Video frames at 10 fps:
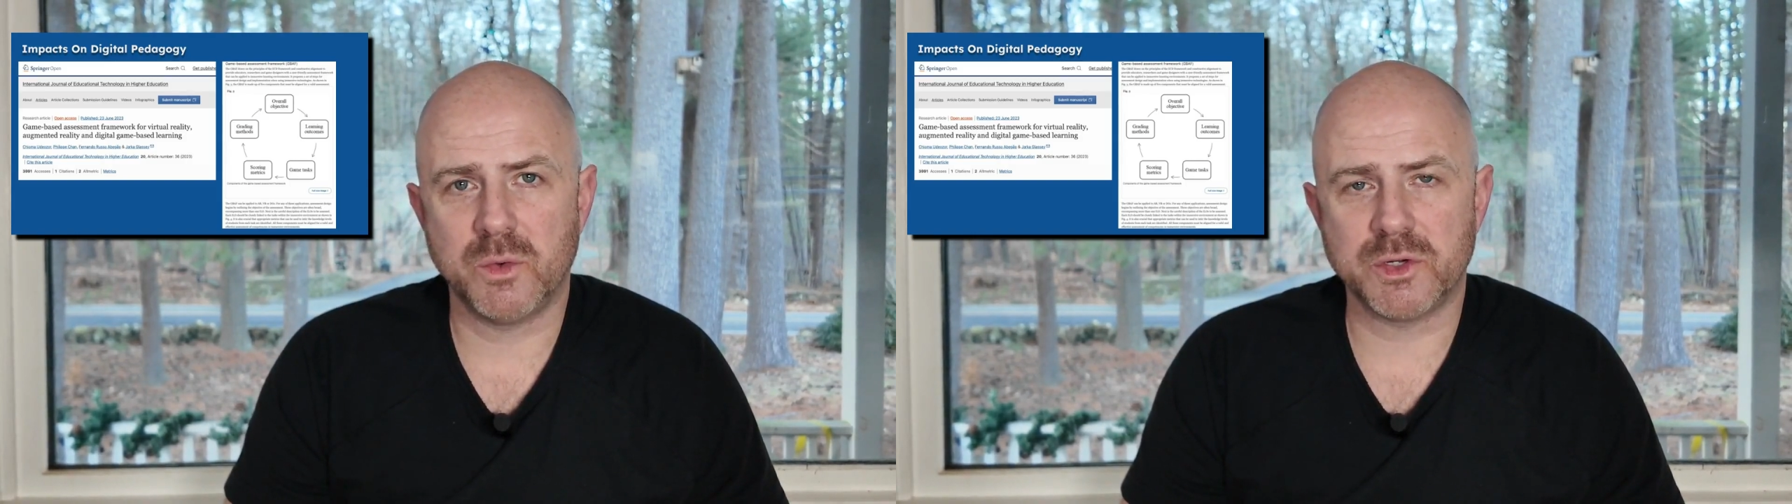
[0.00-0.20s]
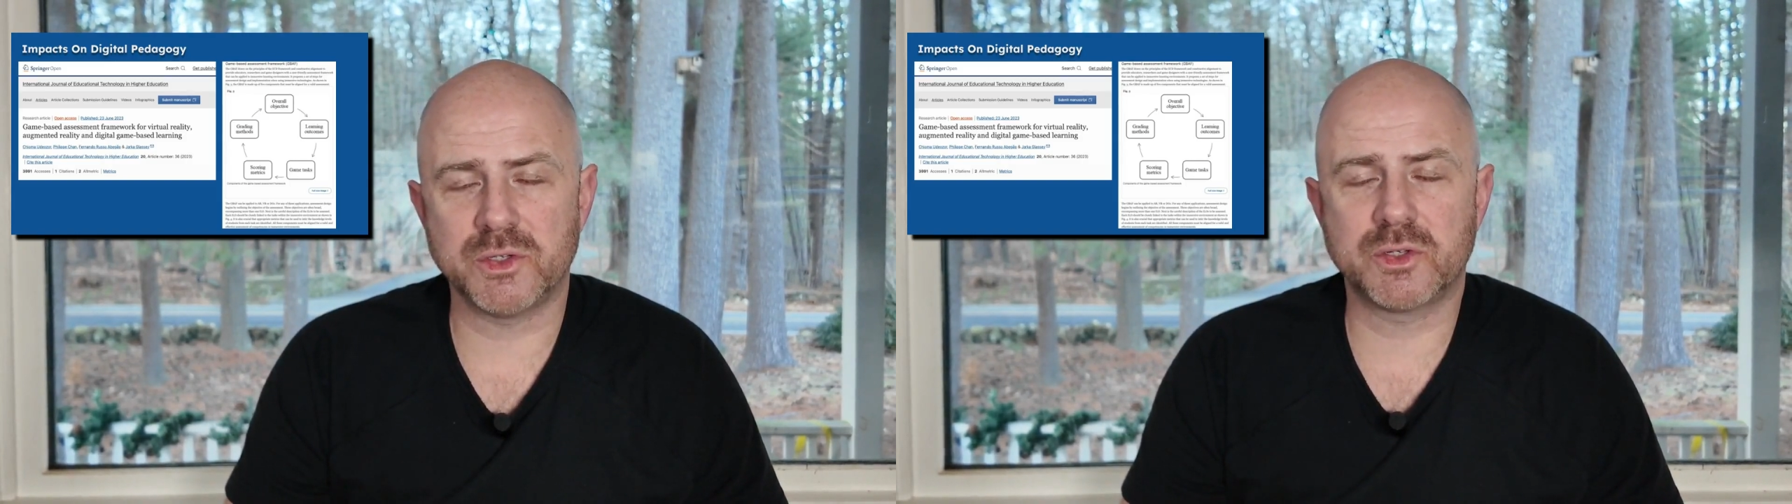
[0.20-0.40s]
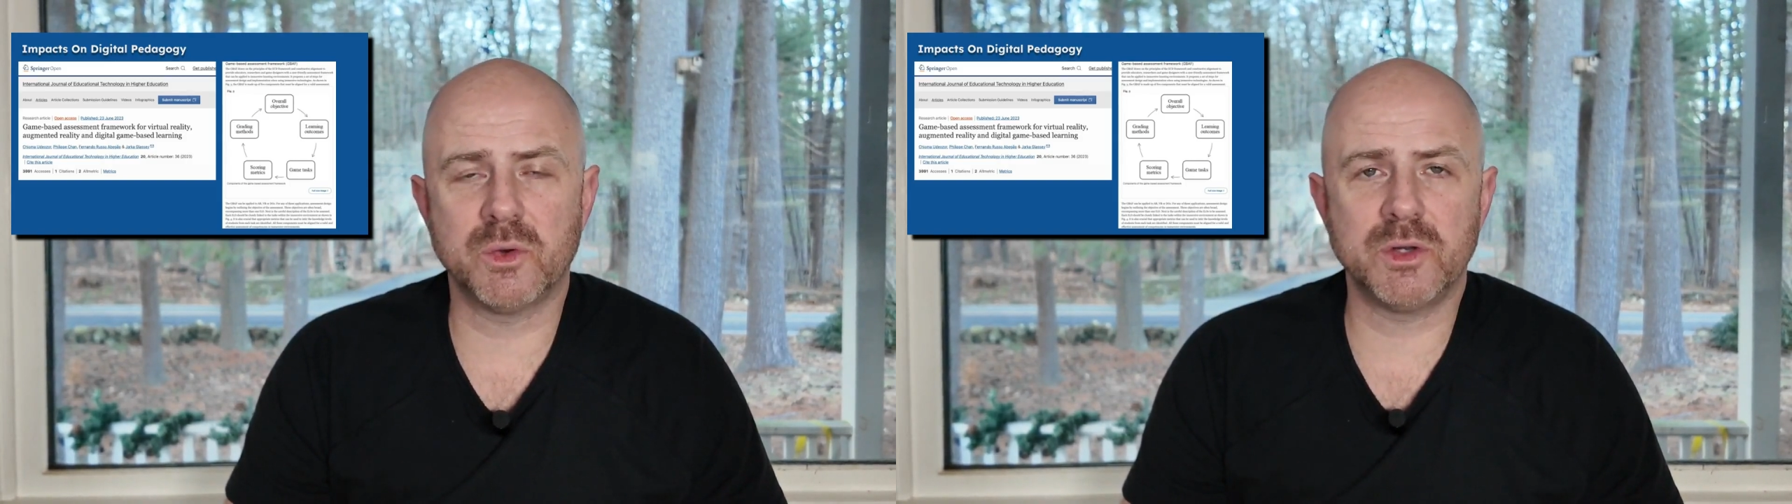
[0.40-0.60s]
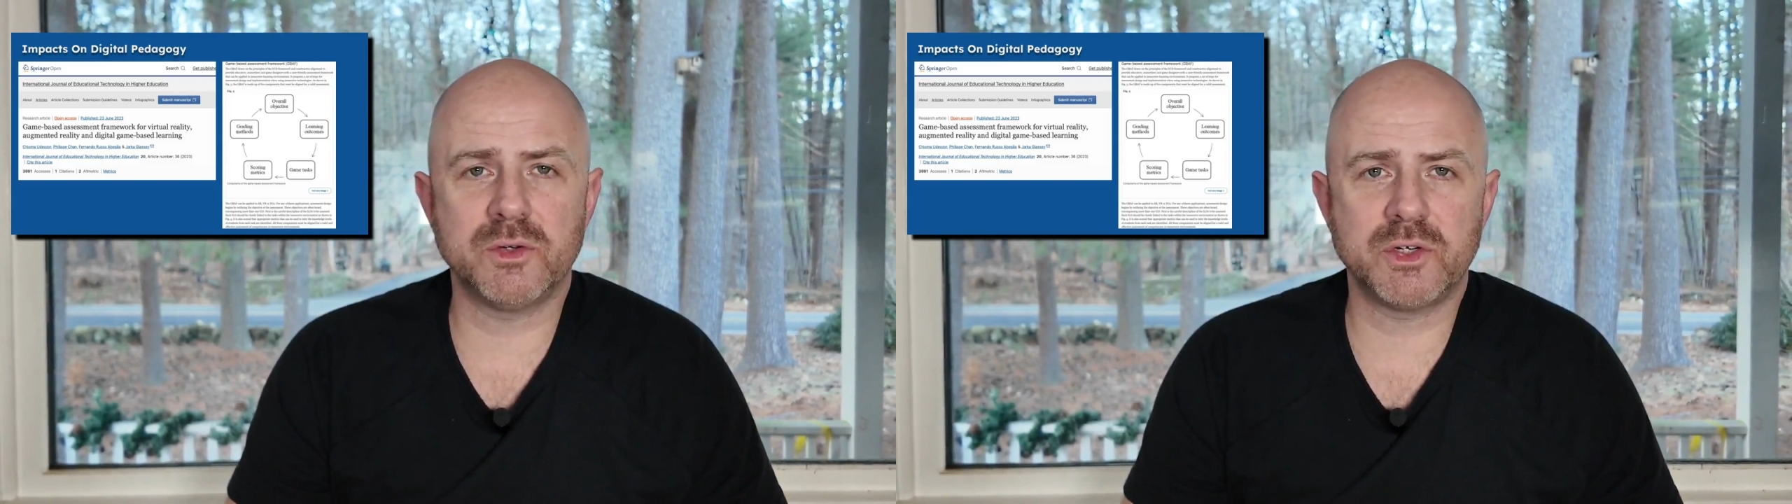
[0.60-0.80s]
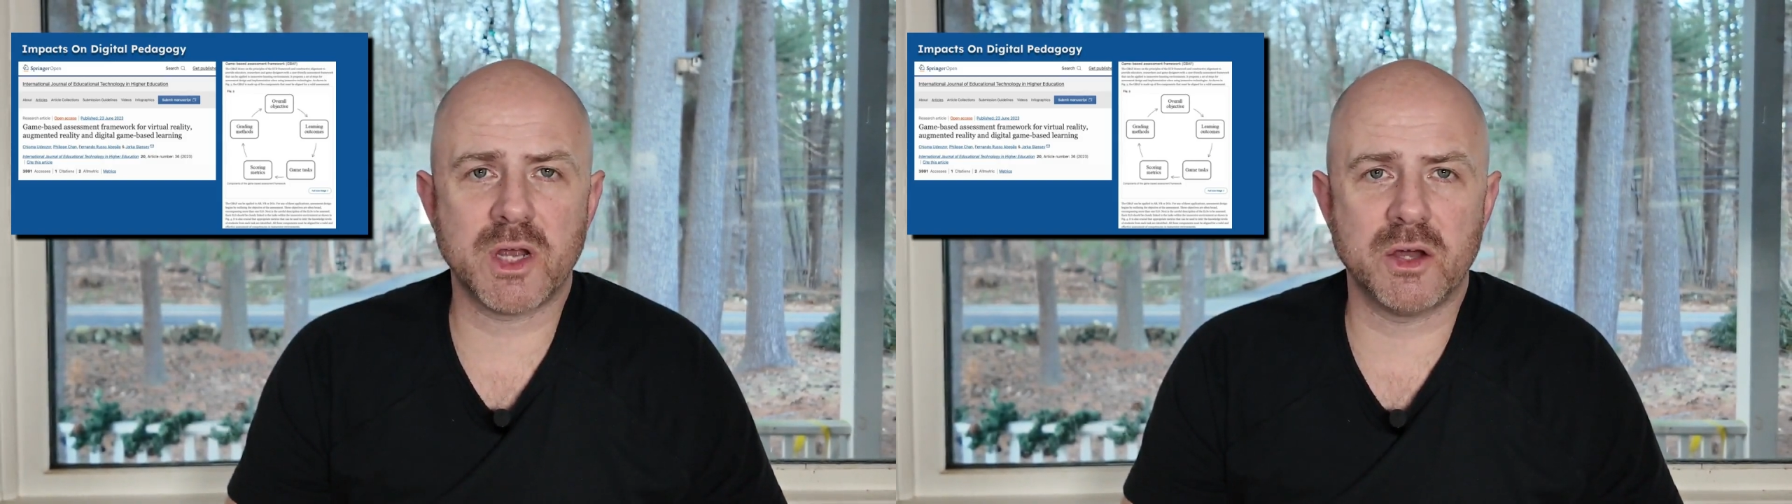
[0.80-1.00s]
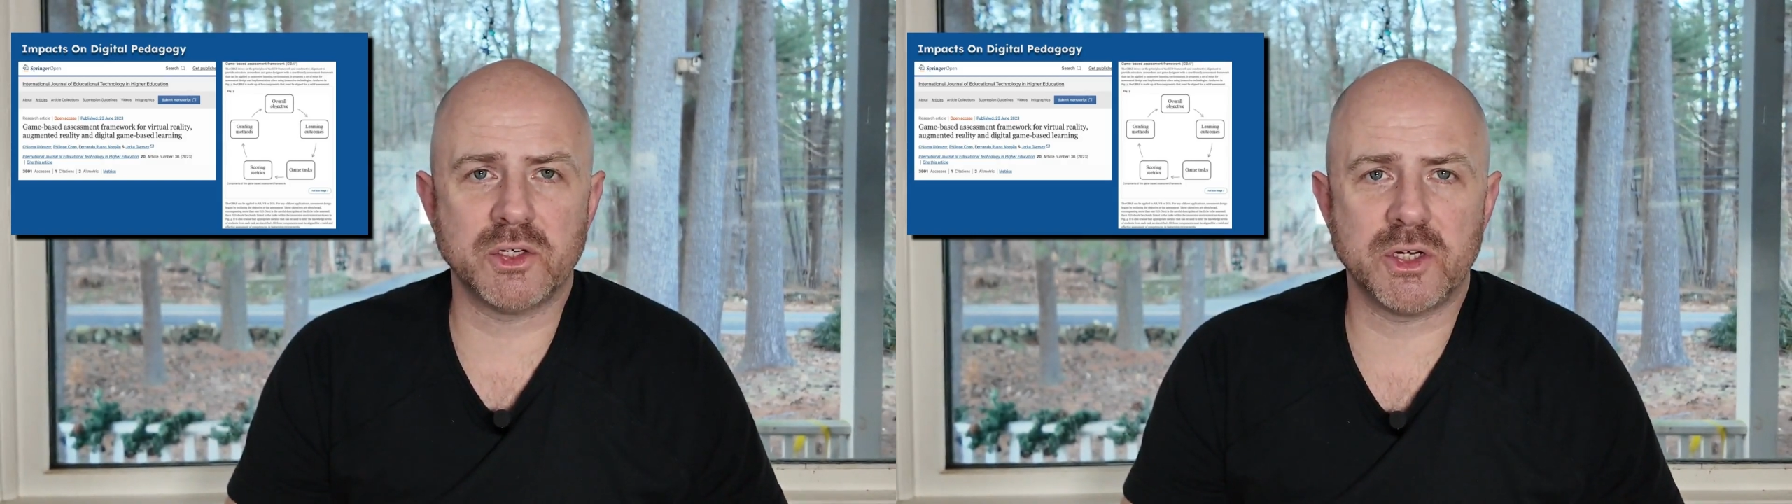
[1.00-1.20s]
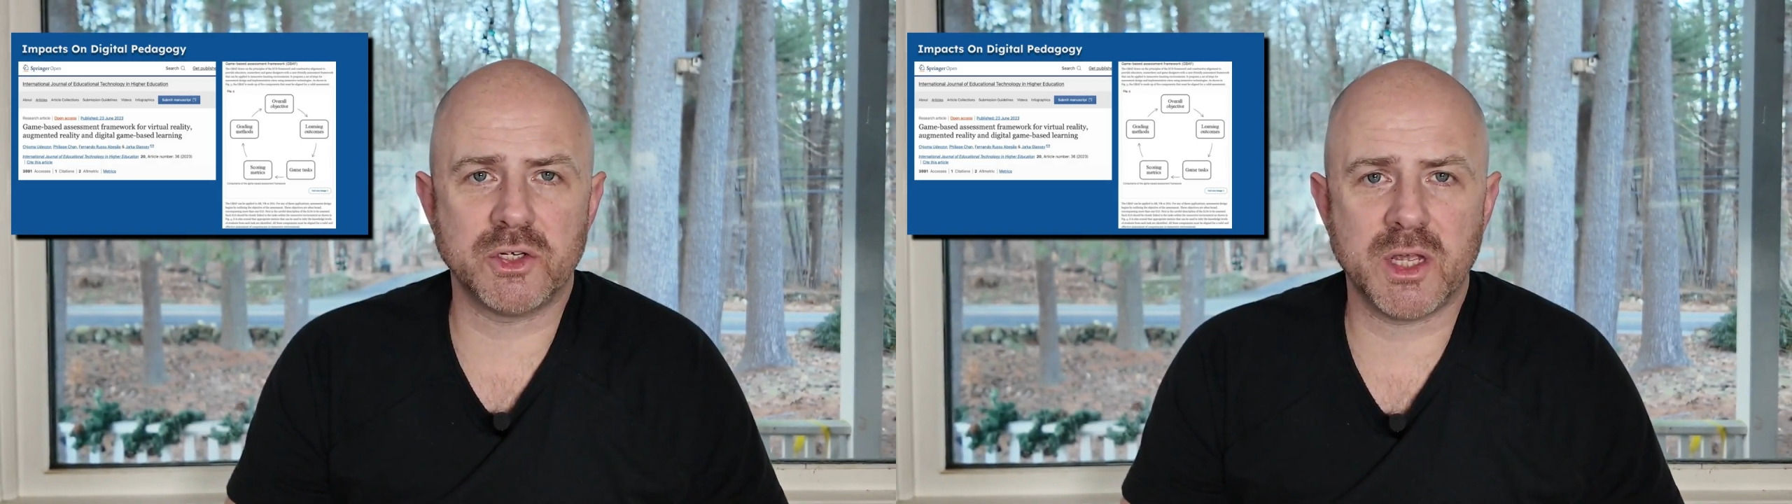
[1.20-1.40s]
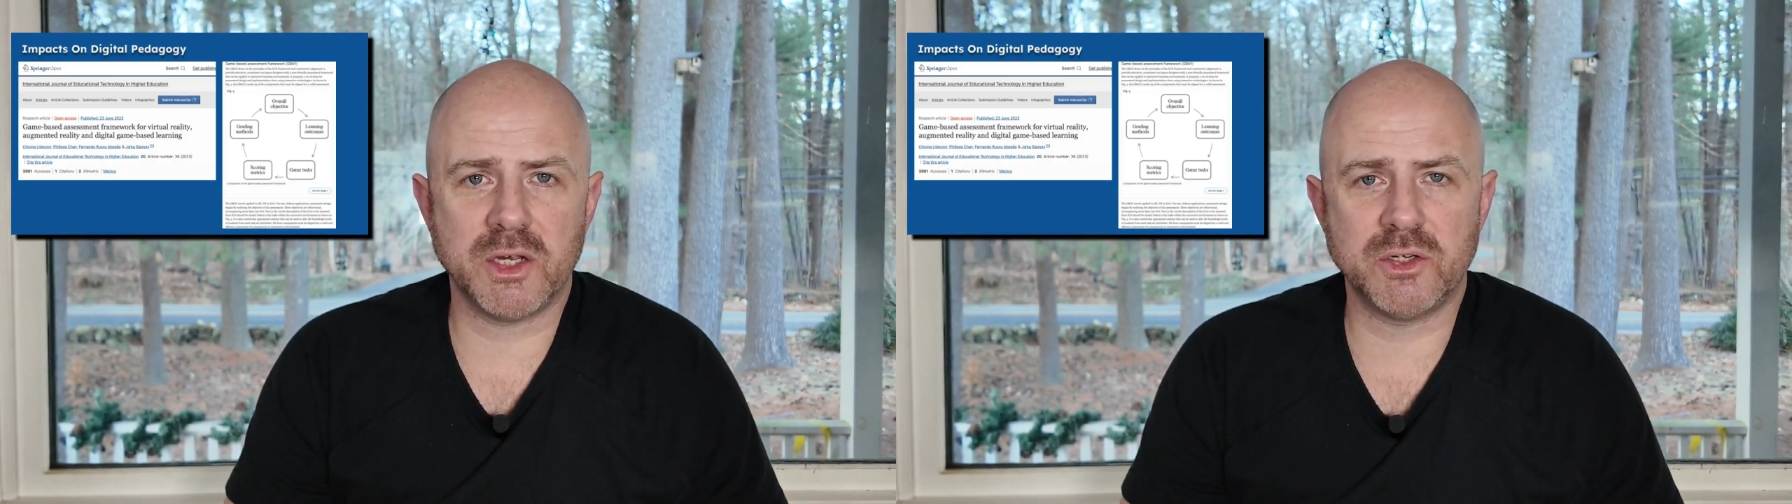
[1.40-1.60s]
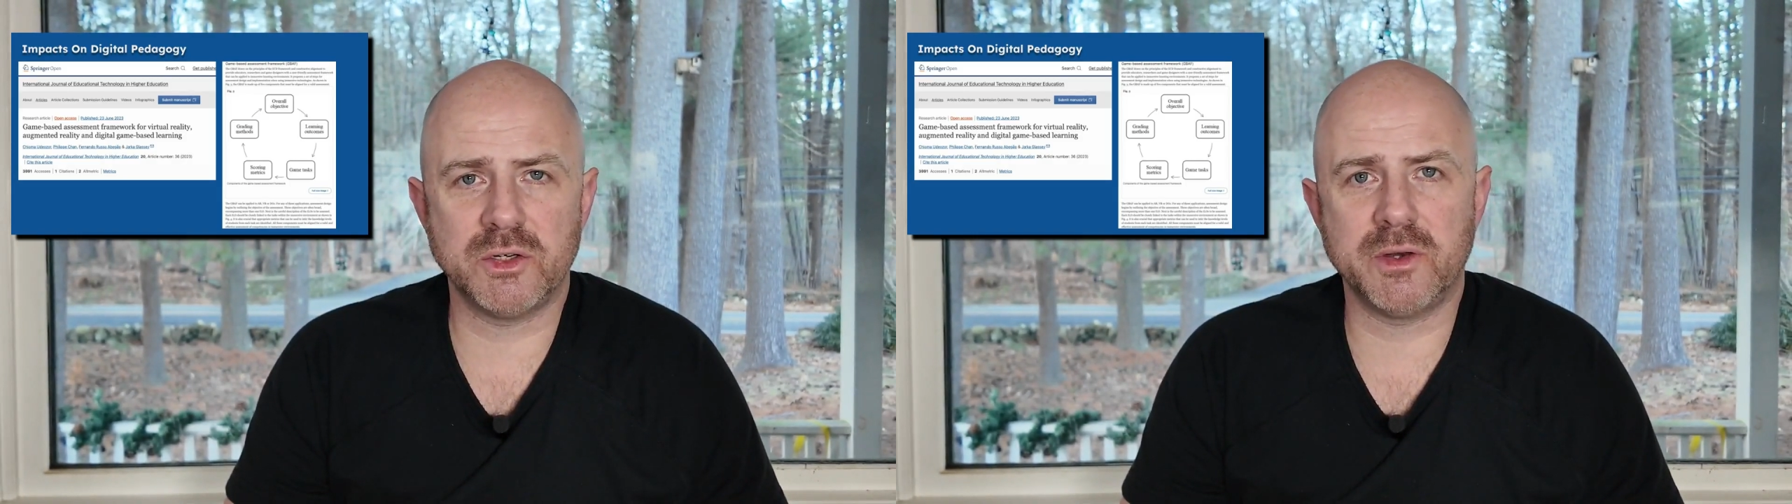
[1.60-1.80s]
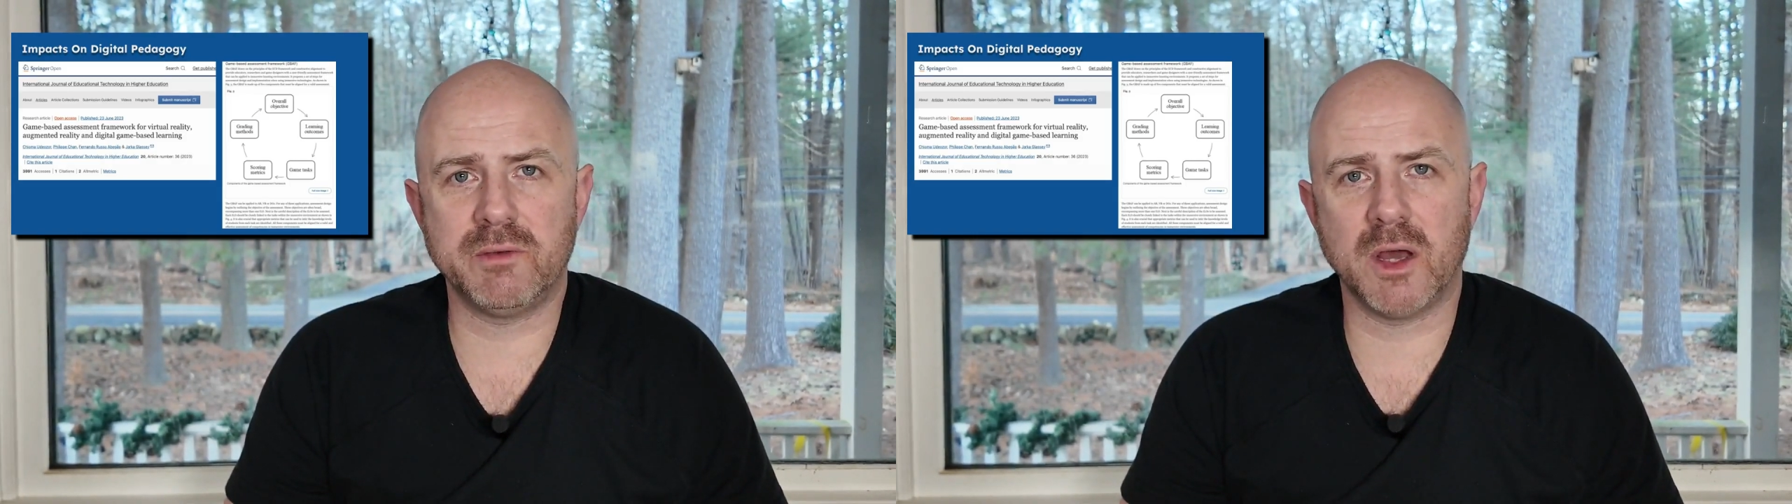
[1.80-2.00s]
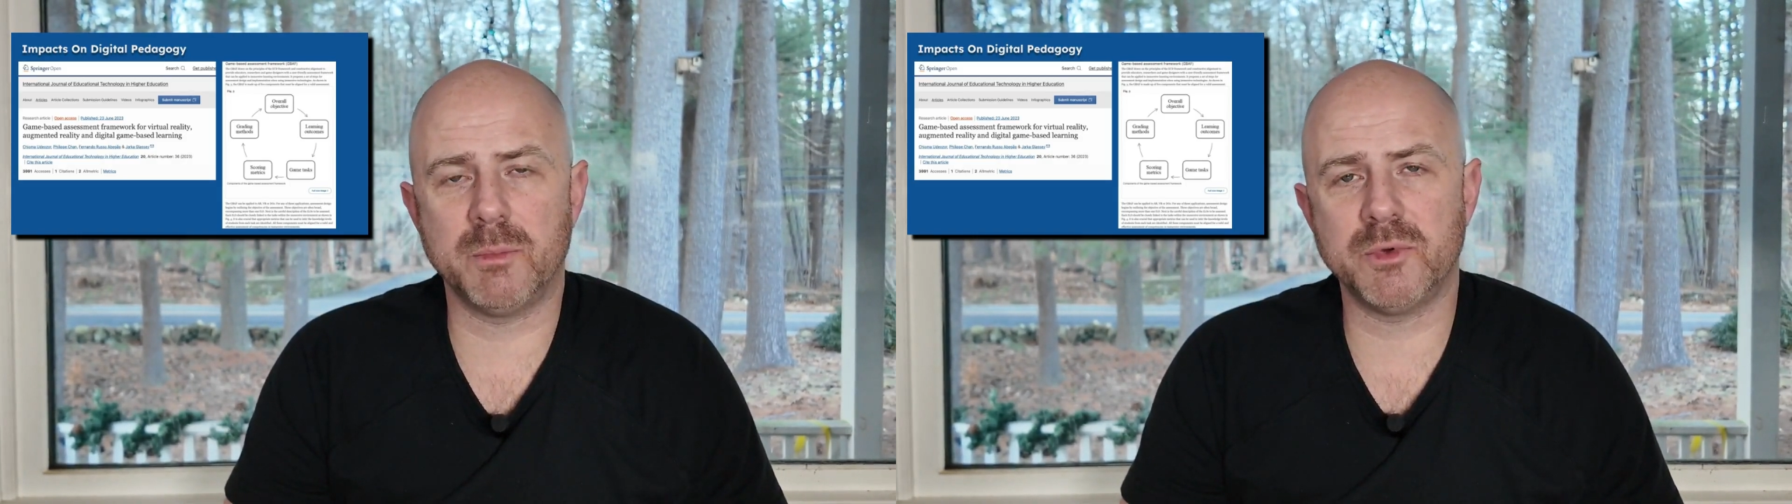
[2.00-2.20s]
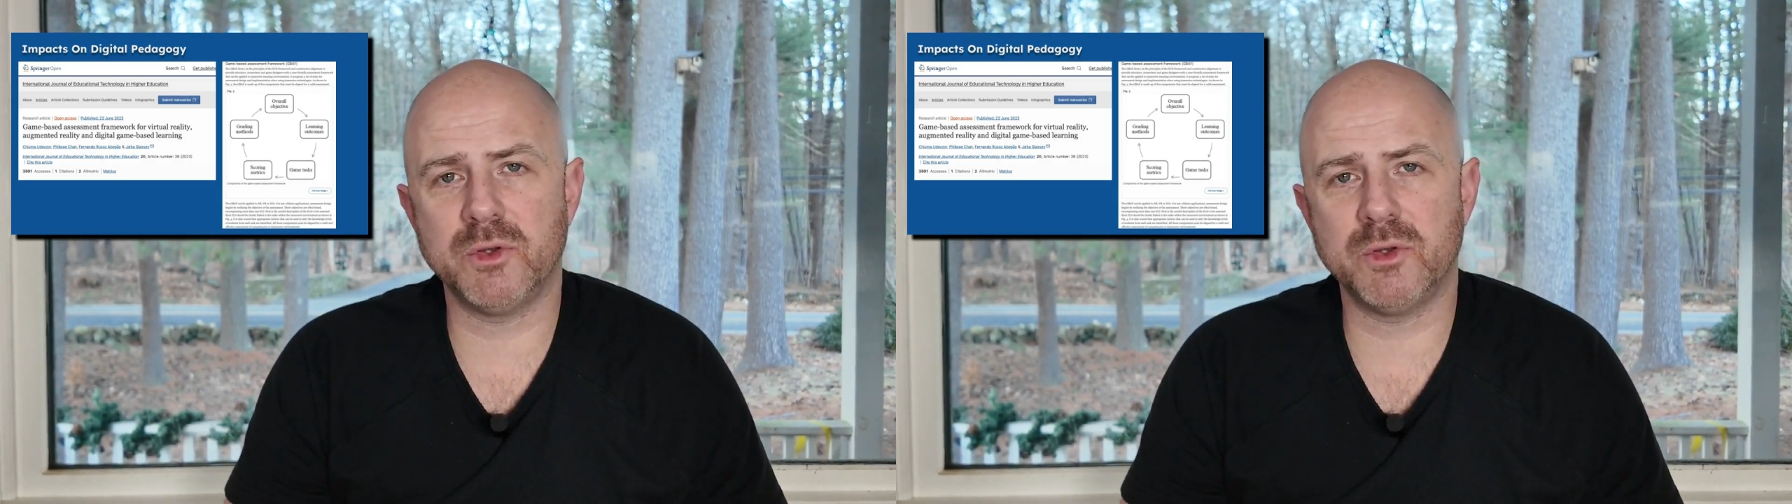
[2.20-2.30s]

which is going to challenge education to develop